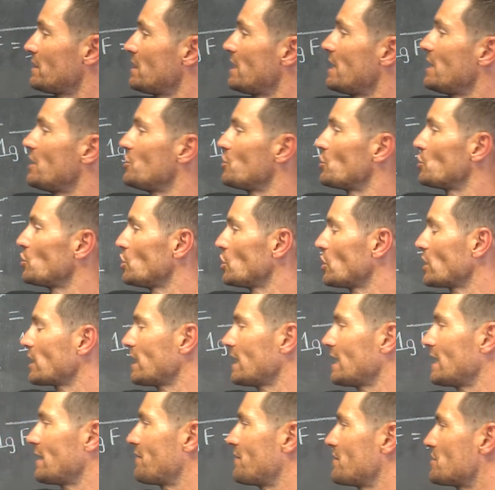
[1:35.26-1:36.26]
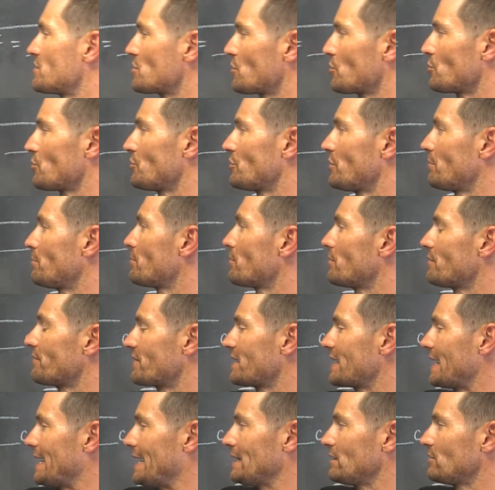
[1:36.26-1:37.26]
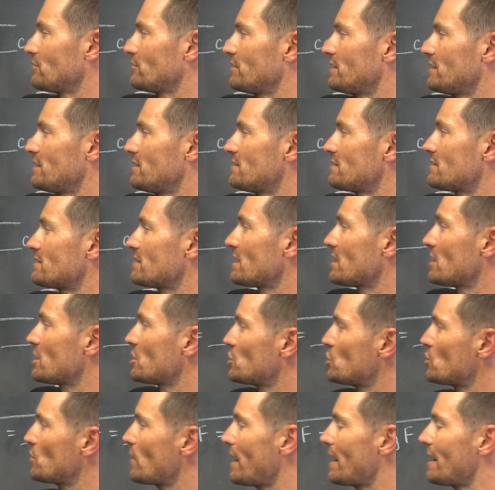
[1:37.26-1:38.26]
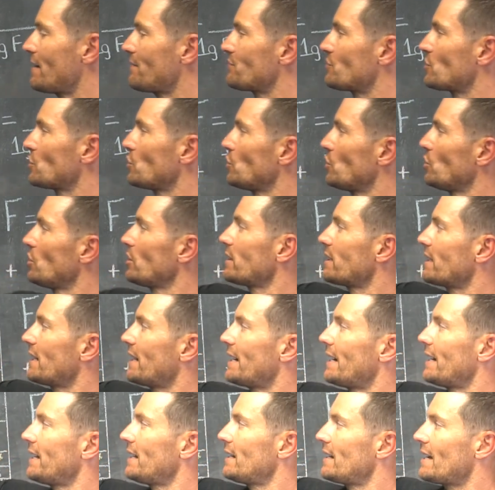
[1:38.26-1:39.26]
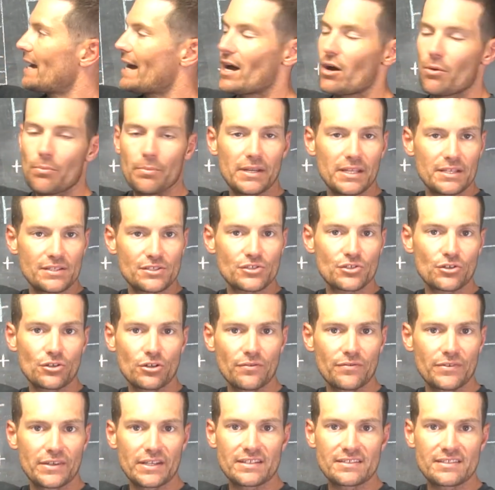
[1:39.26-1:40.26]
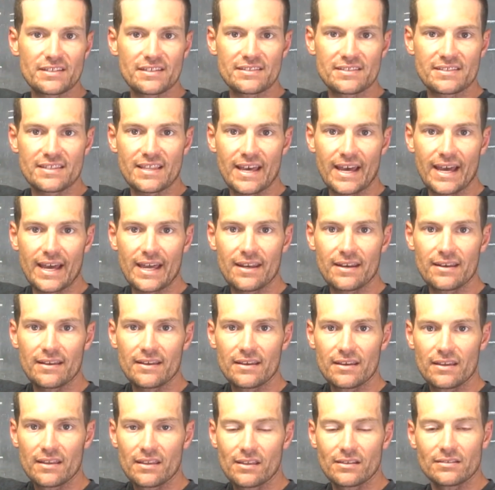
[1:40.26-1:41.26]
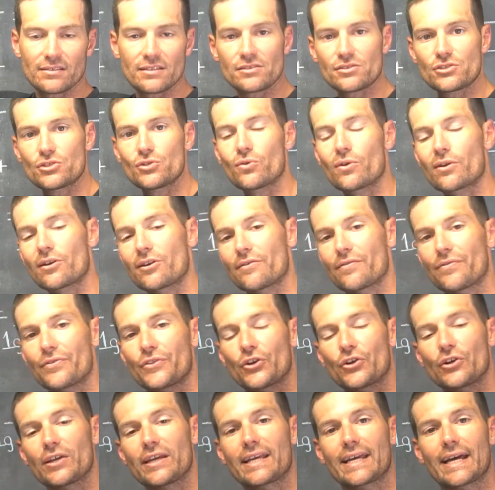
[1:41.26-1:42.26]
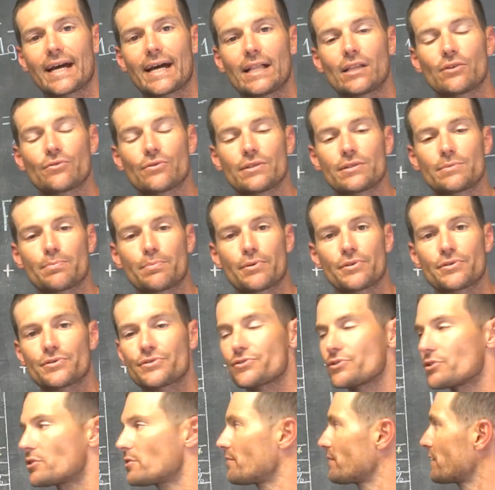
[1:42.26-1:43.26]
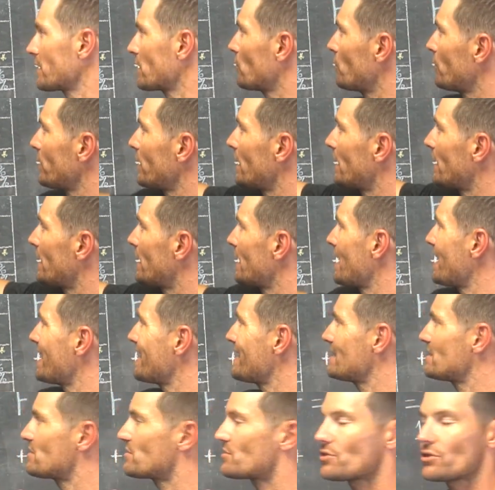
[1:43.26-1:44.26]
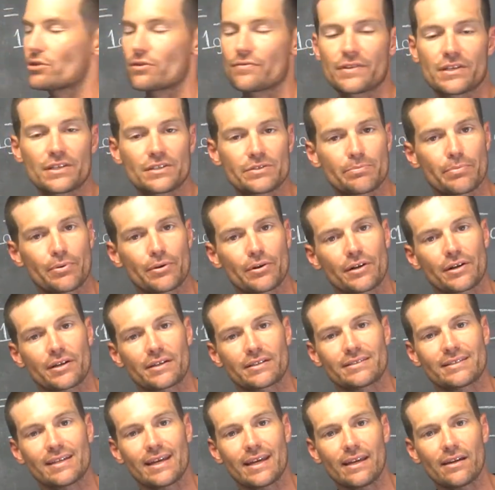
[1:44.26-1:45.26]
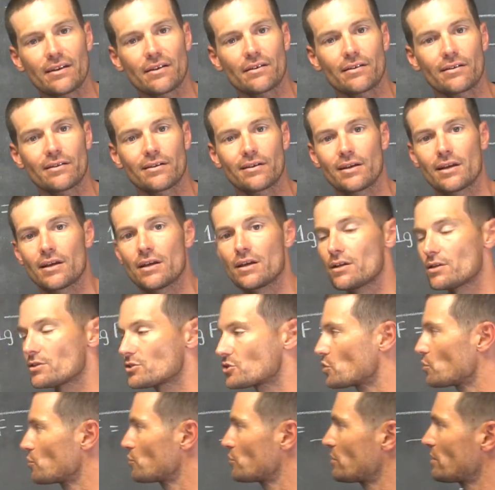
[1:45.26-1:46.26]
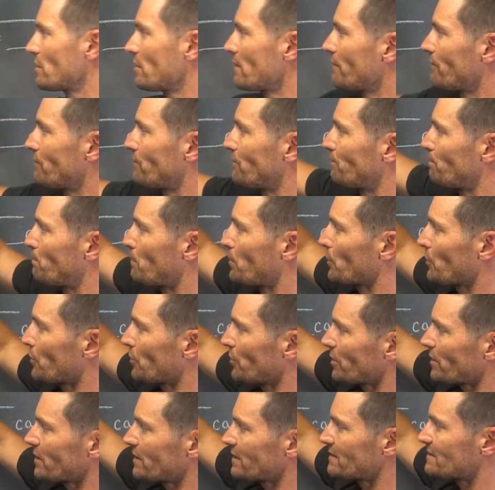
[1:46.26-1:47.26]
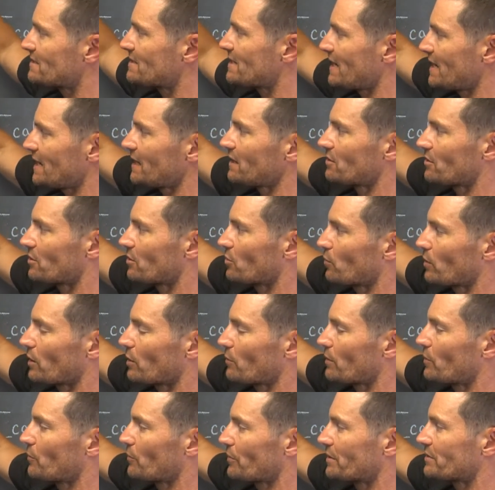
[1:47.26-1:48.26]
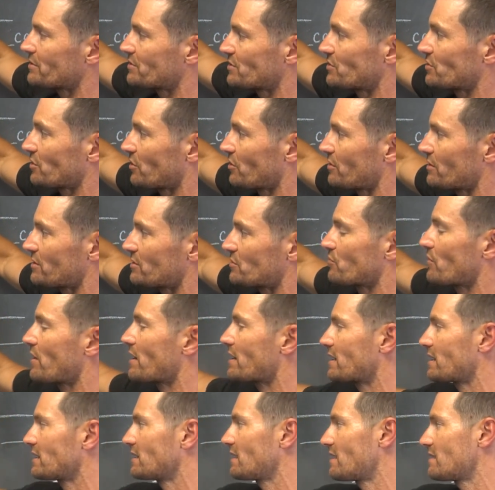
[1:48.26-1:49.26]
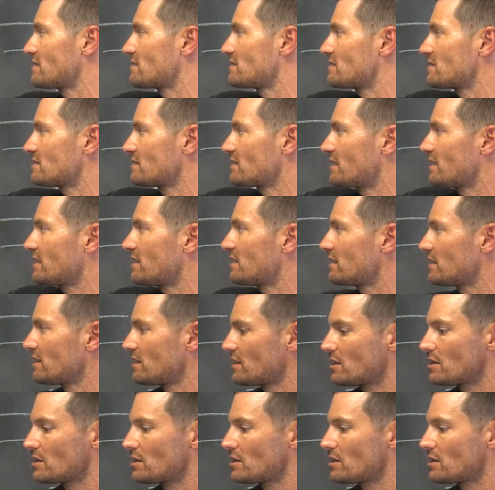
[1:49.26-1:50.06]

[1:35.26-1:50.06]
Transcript: and you're looking at the total number of calories, you have to look at how many servings is that? This is 230 calories per serving, and we got 8 servings per container. So per container, where we want to start is recognizing that